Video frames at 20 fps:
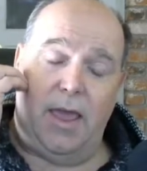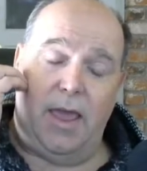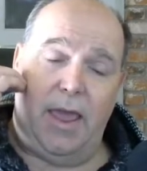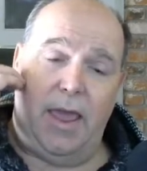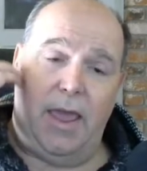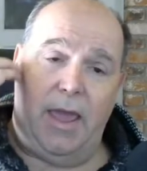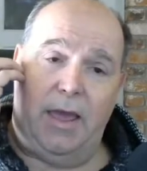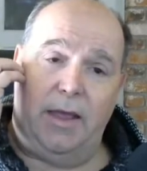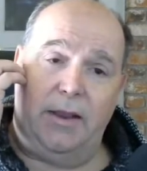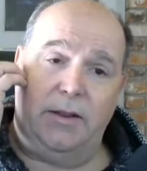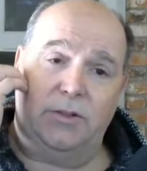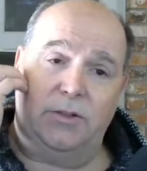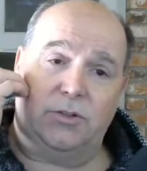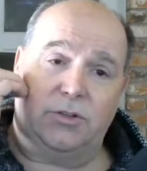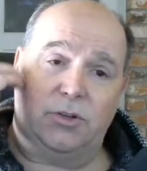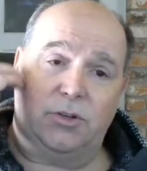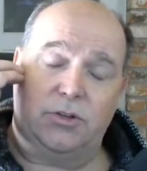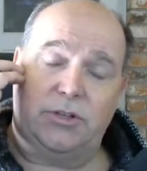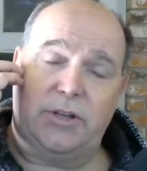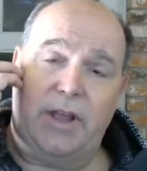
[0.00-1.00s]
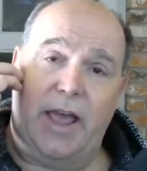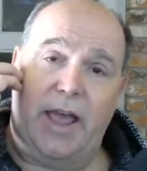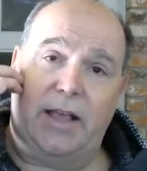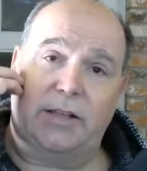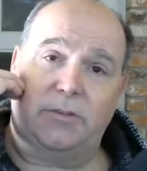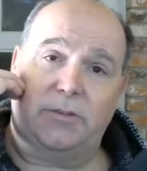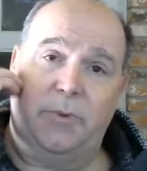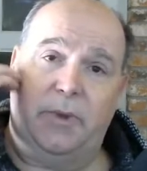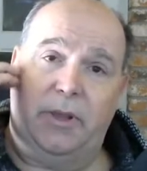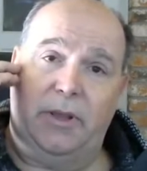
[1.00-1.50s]
And so she
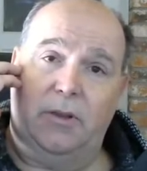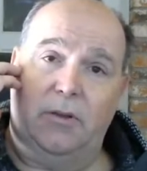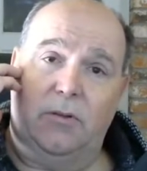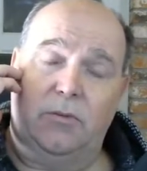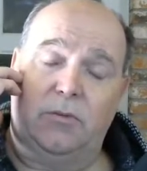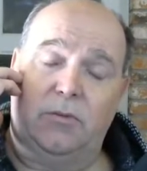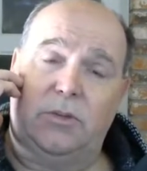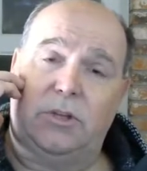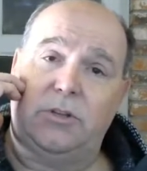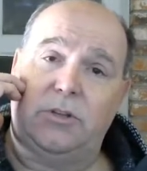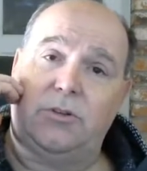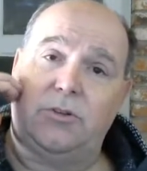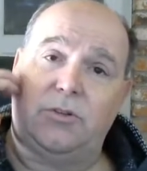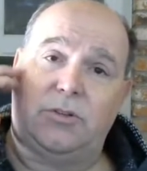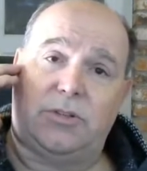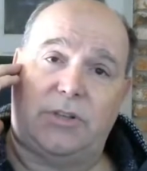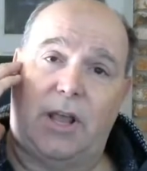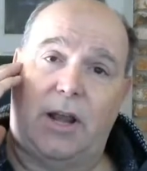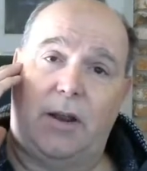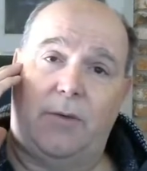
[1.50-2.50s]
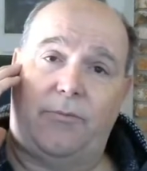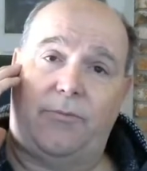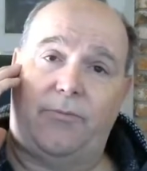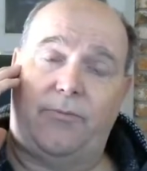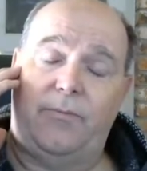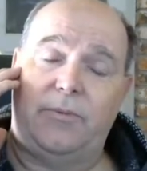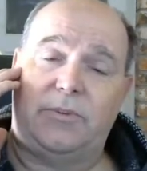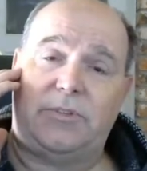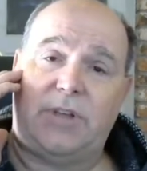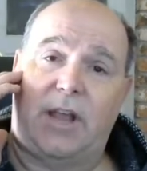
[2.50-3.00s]
asked me, did you sign
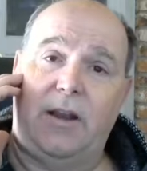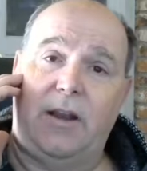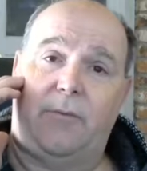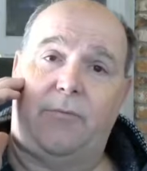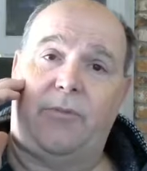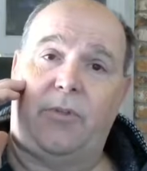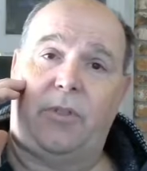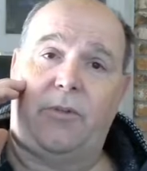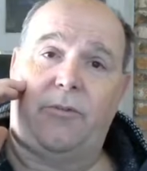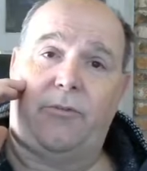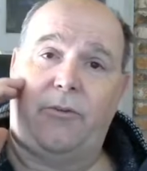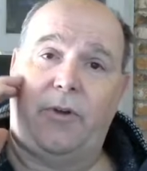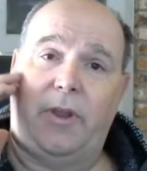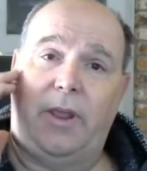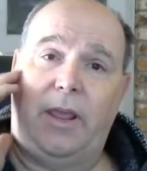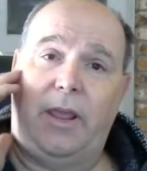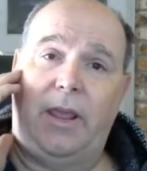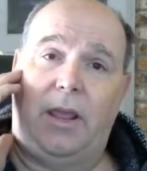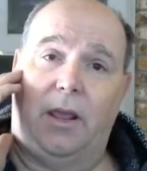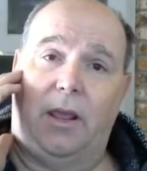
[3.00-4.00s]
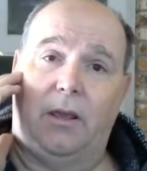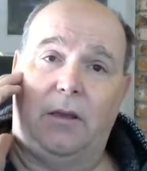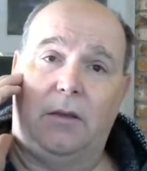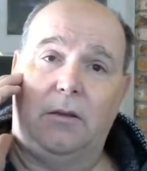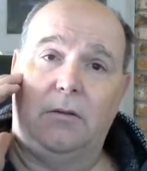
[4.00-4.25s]
up for the free ink?